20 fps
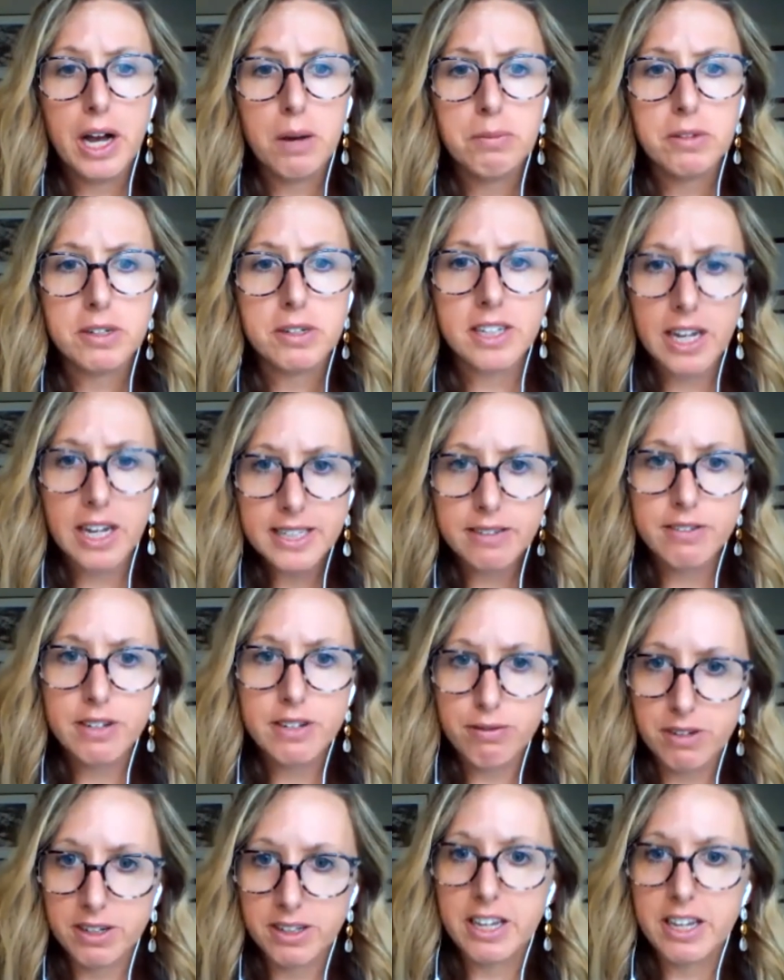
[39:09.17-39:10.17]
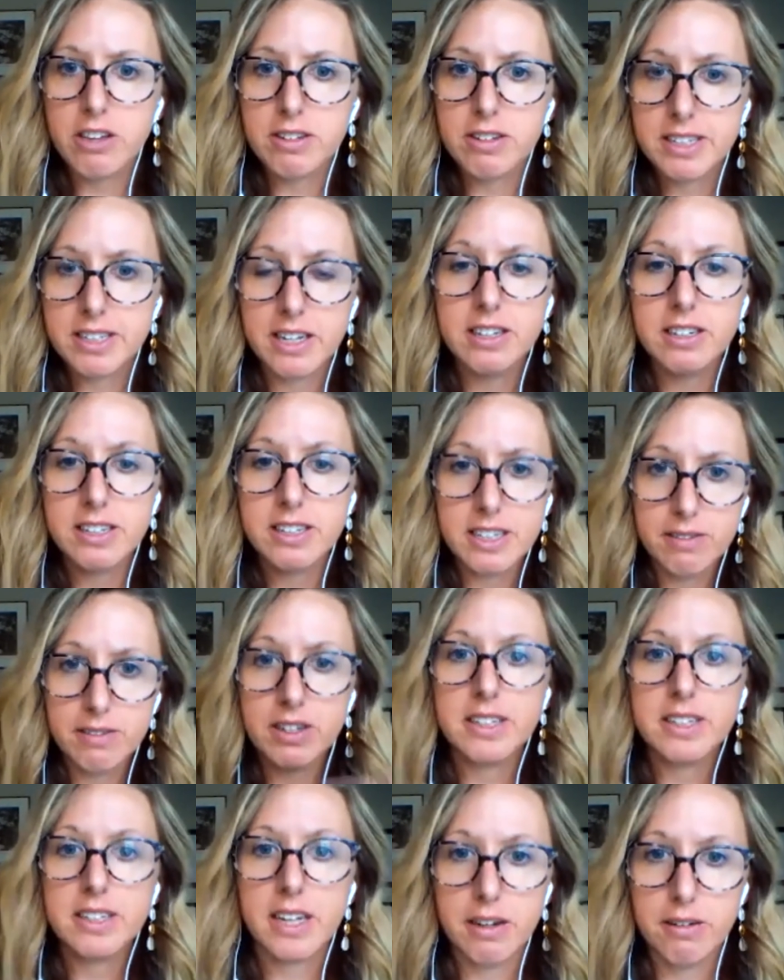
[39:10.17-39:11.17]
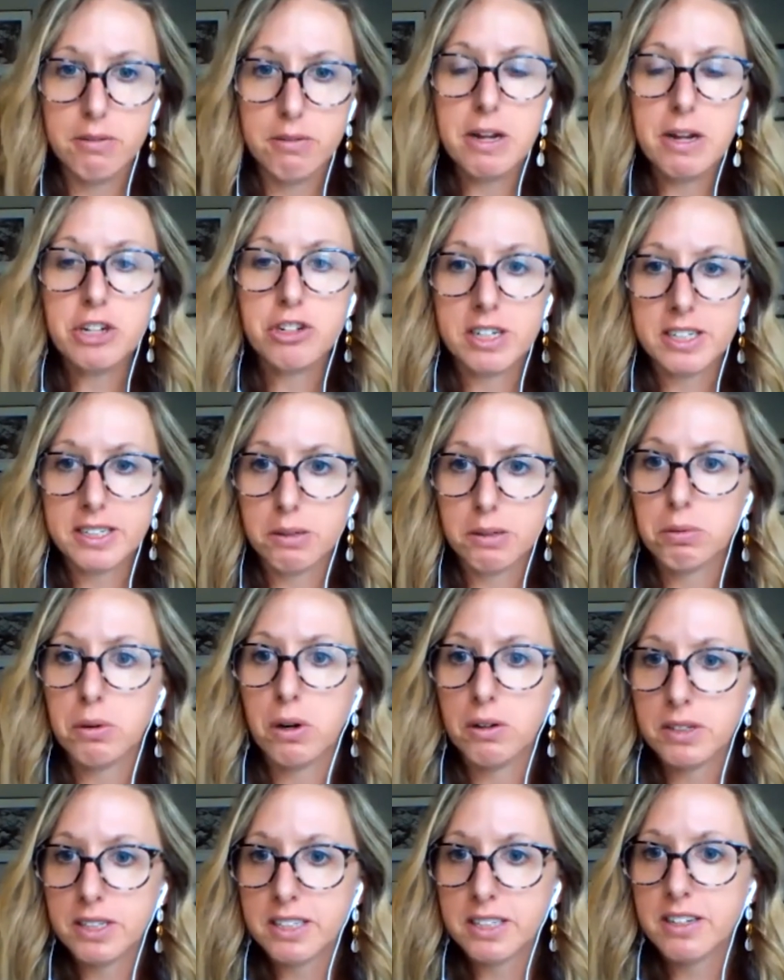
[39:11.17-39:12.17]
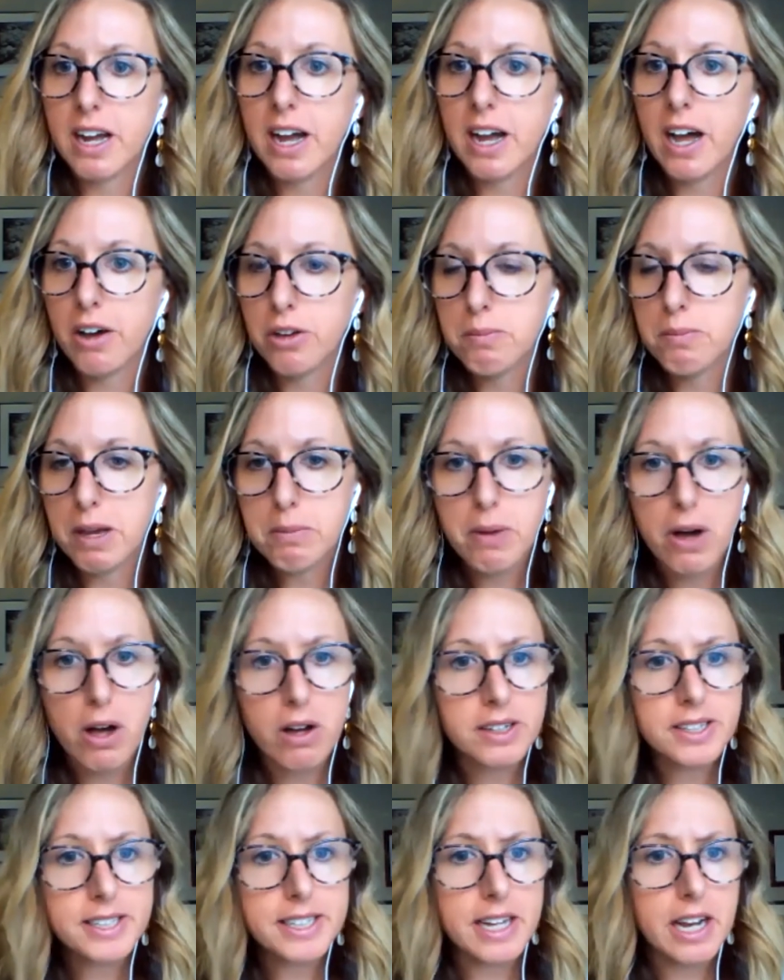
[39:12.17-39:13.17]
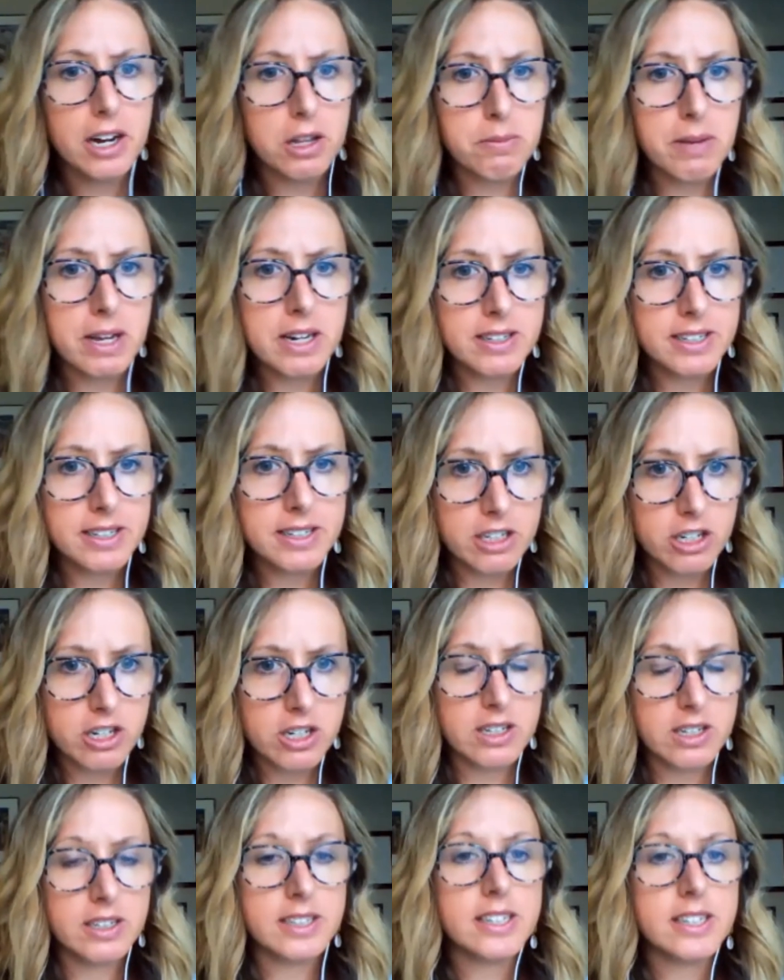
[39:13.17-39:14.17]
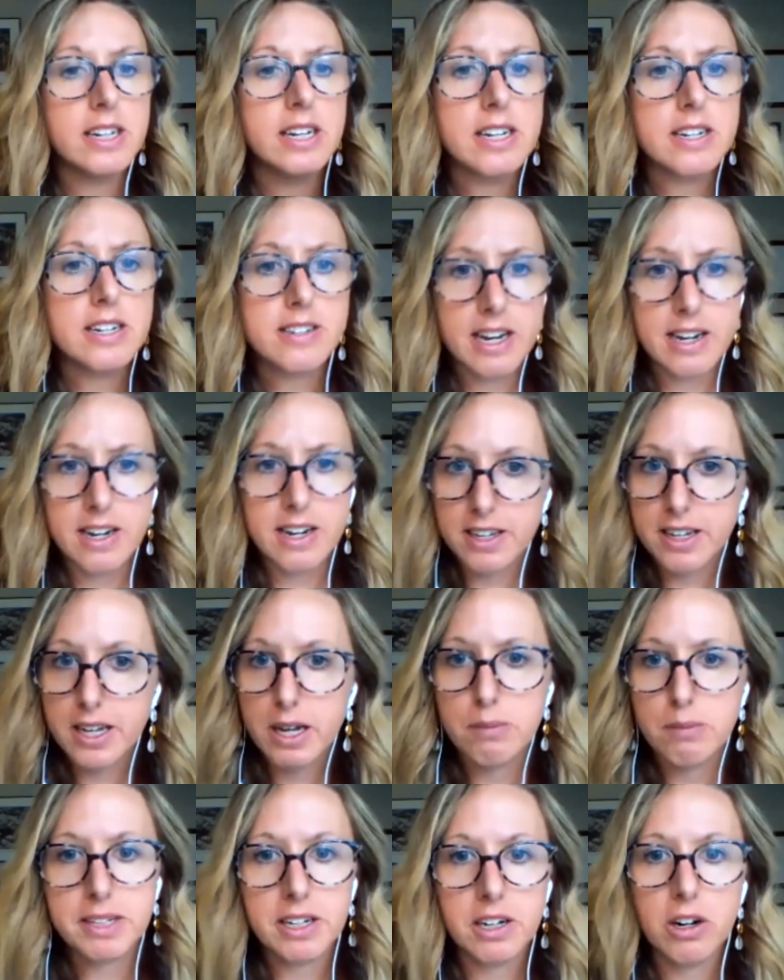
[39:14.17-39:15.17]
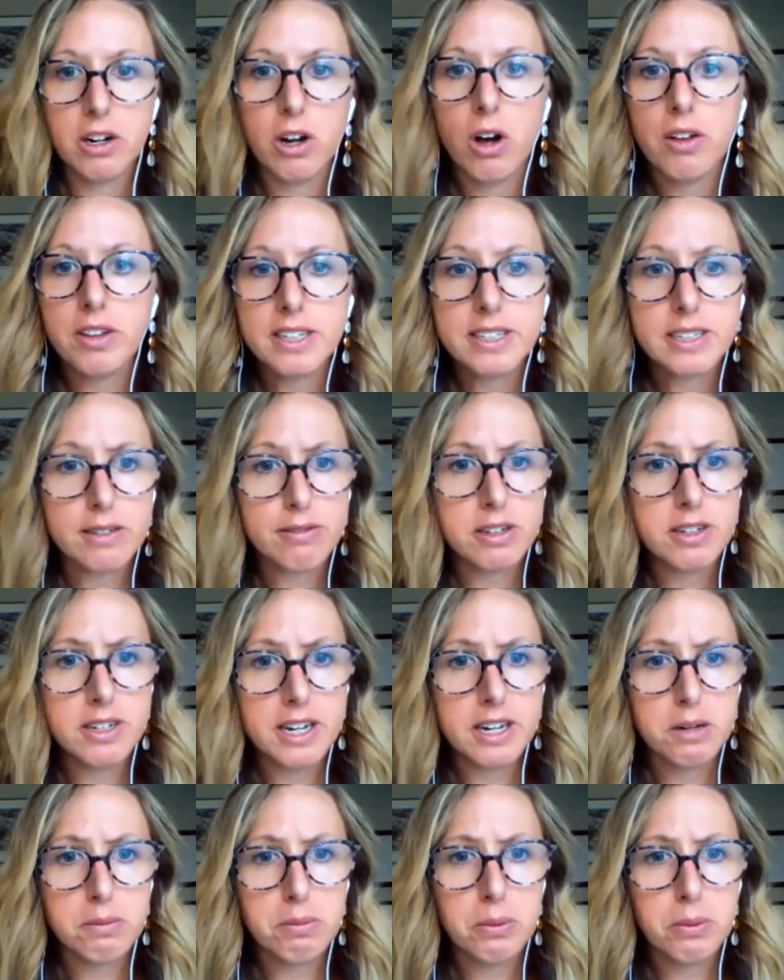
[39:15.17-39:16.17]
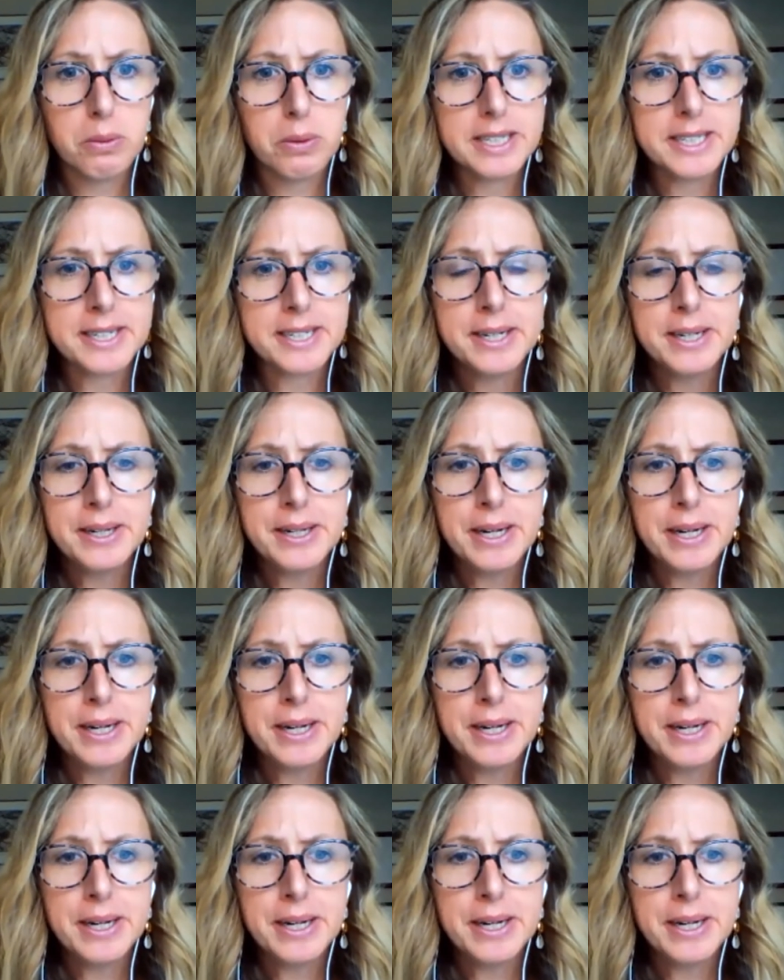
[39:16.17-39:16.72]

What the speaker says: There's lots of different, like you said, there's even a matrix approach to how you make policy, how you make decisions, data that comes in at all these different data points.